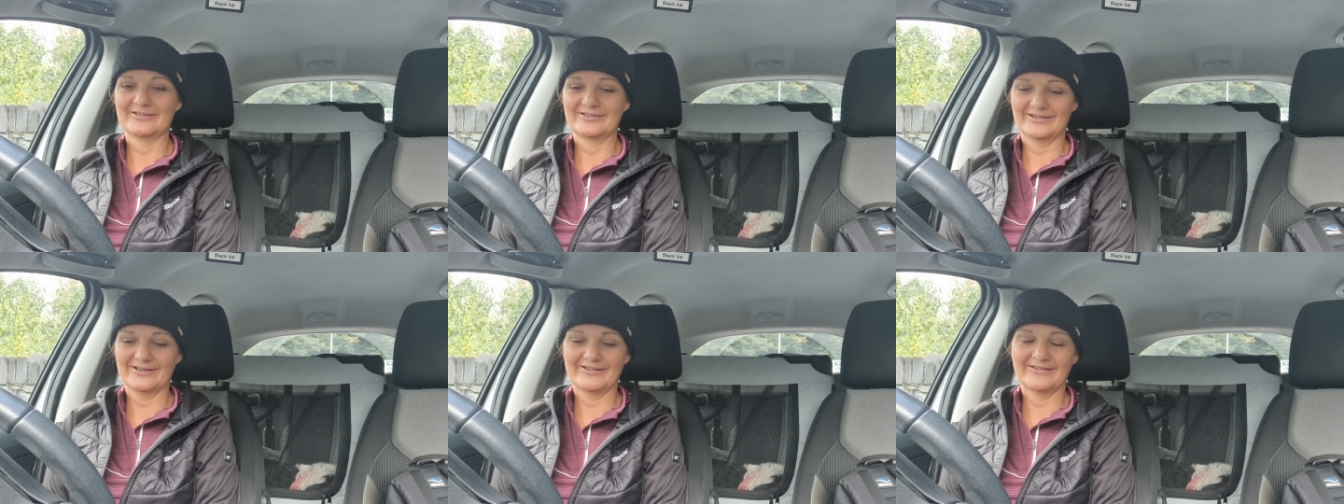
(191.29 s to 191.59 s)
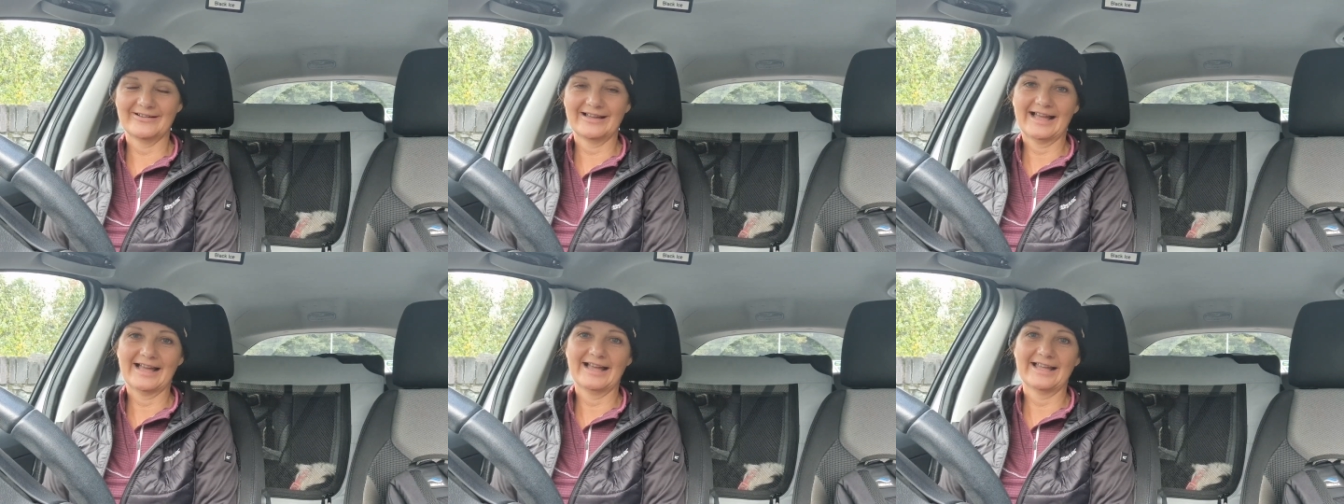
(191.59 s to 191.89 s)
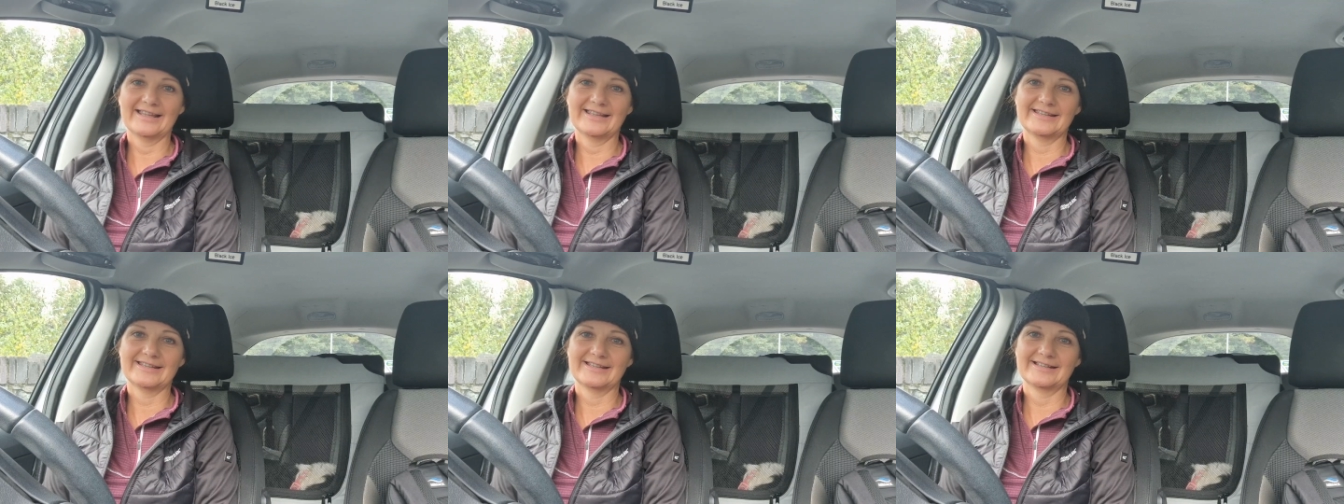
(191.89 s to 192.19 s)
not
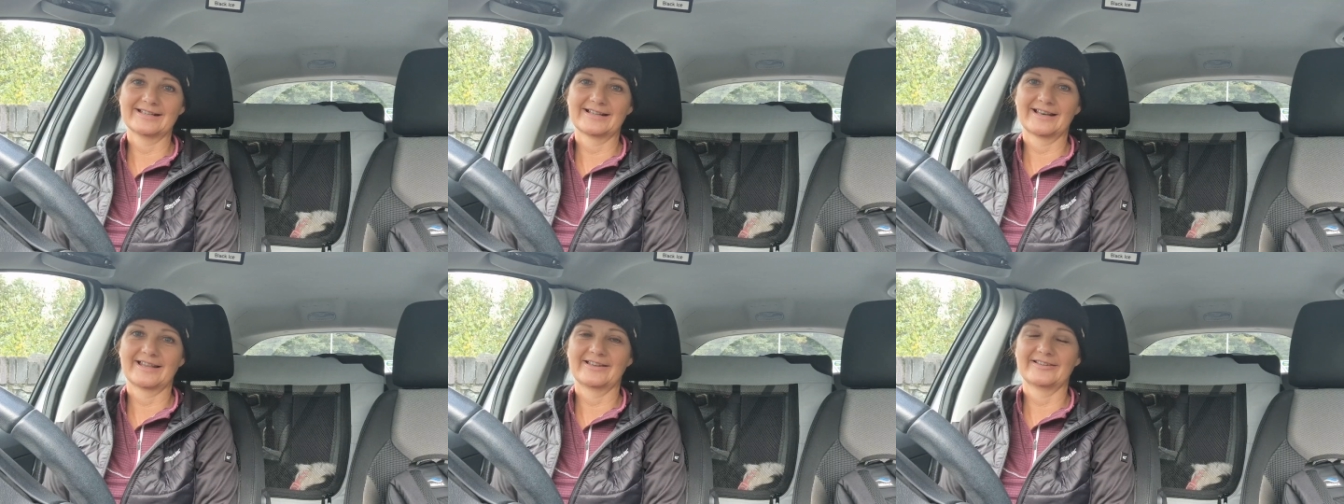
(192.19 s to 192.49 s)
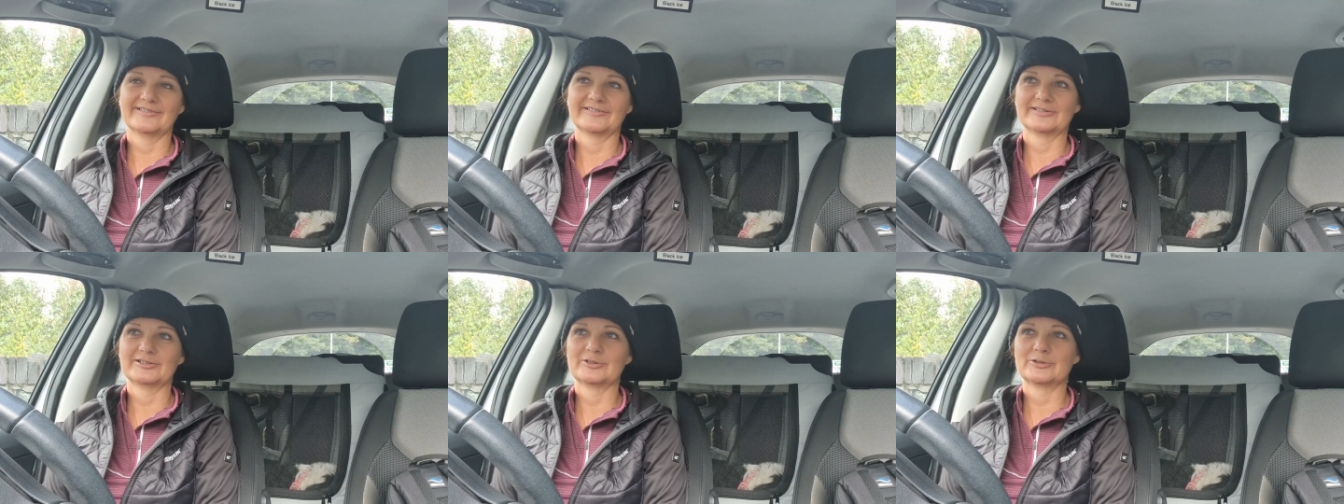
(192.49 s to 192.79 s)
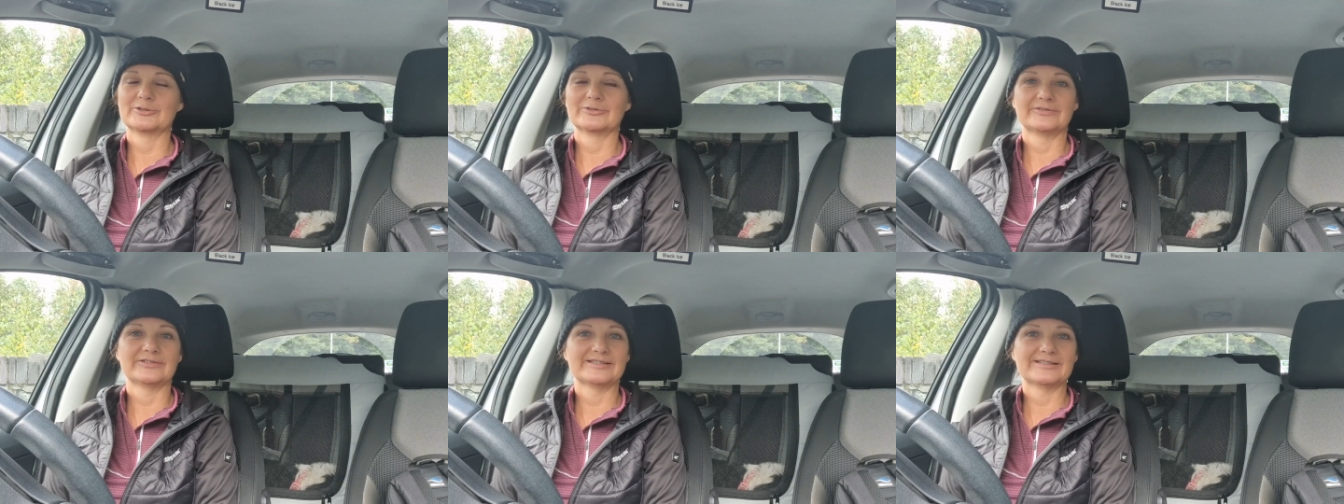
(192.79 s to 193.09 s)
hiking clothes and
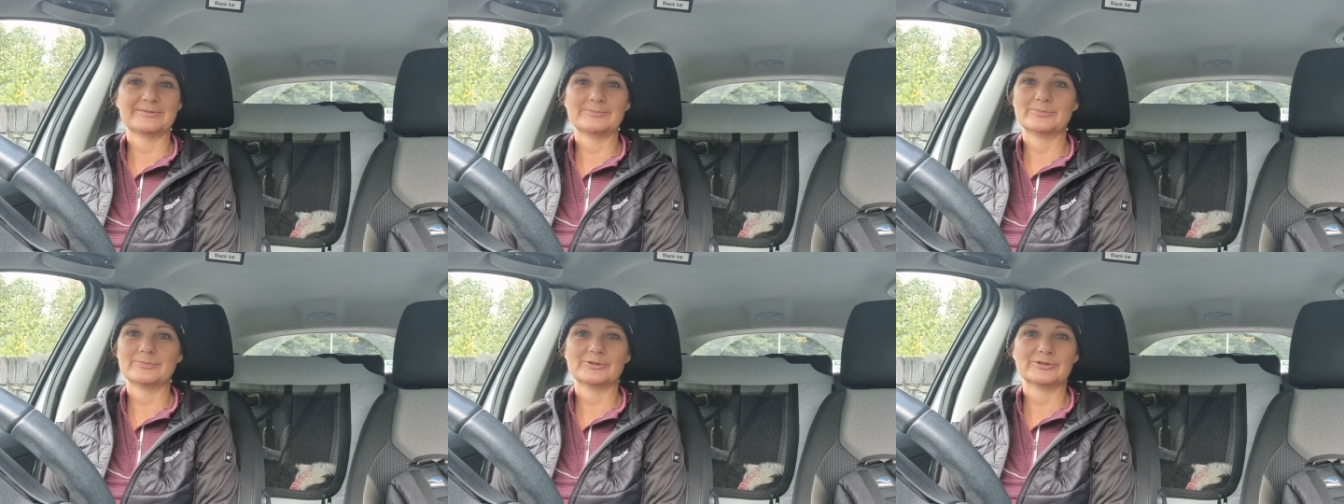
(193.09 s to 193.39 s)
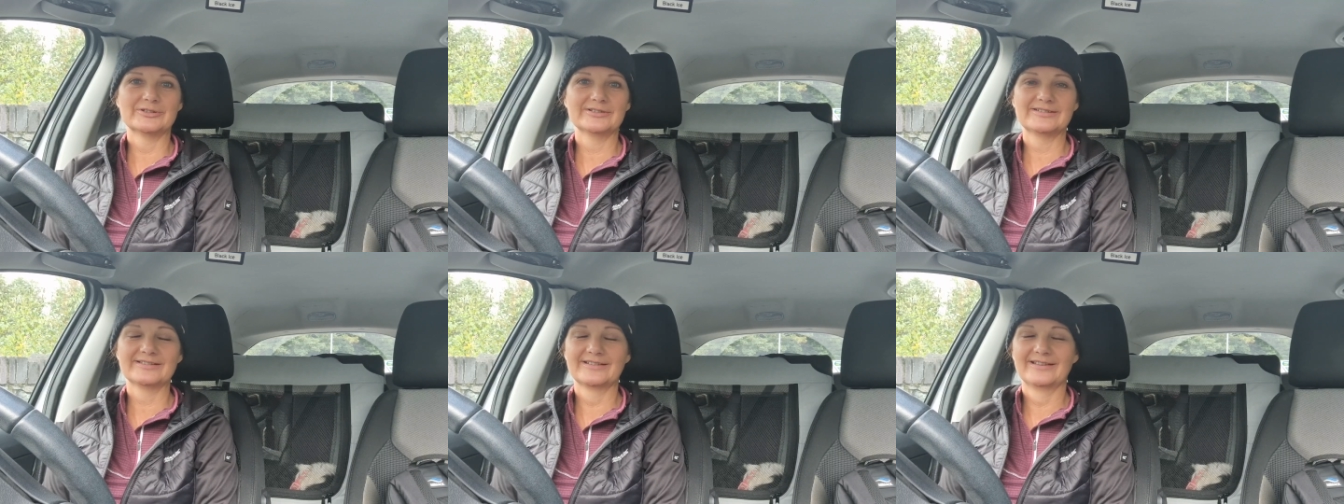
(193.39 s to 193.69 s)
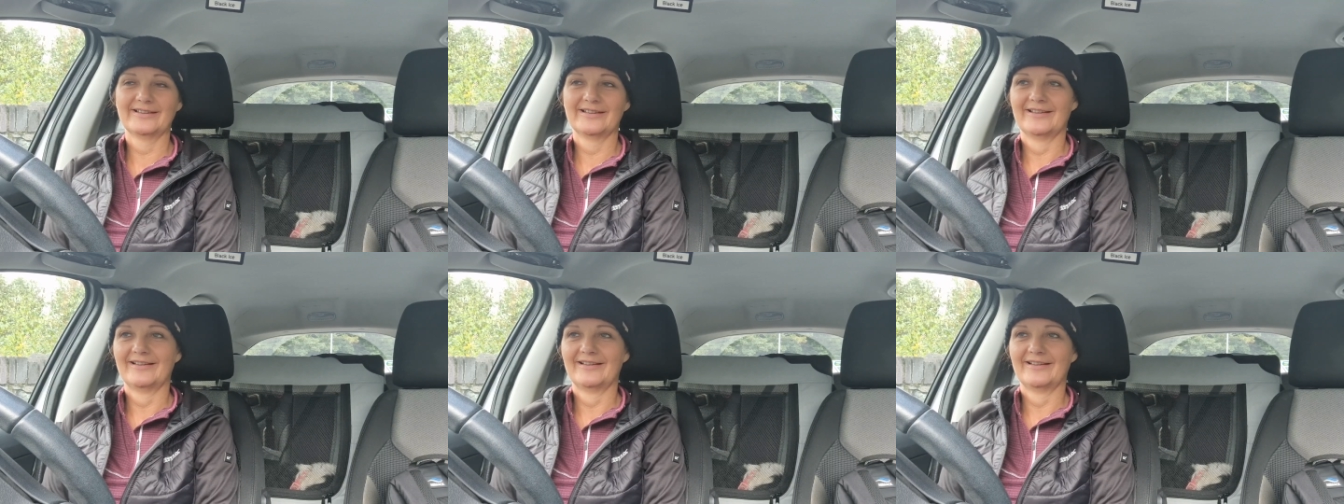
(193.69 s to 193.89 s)
covered in mud,